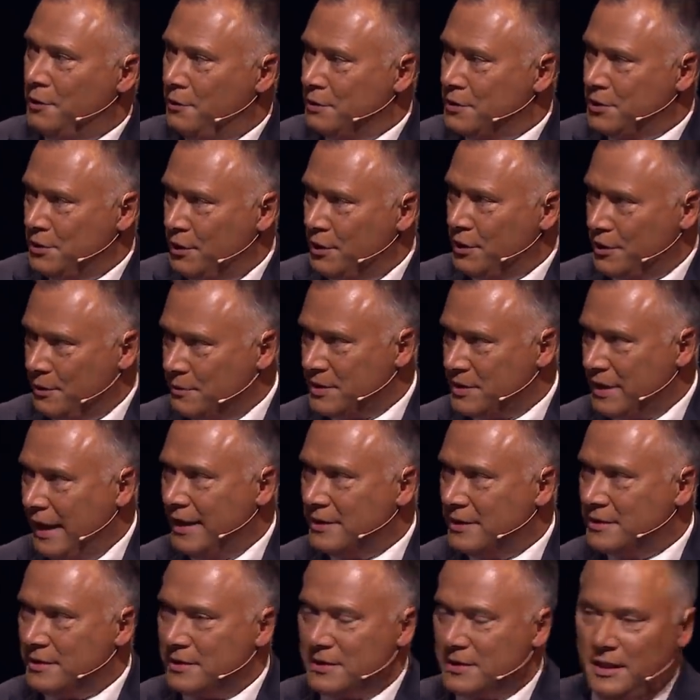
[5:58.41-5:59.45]

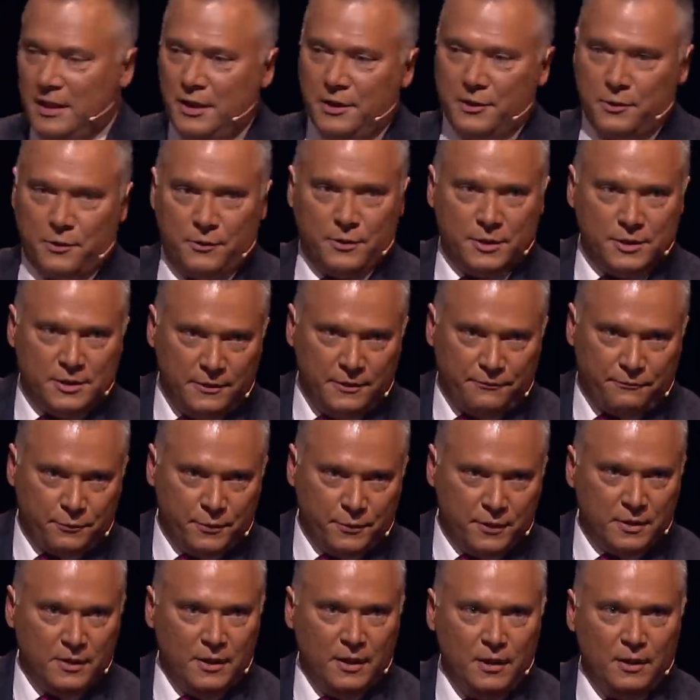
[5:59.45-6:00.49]
circumstances here, there are
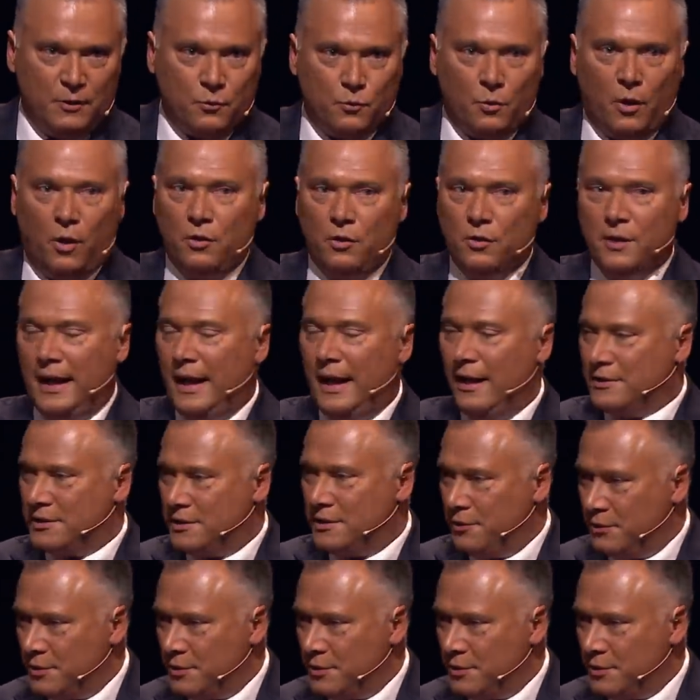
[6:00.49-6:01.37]
different rollouts, there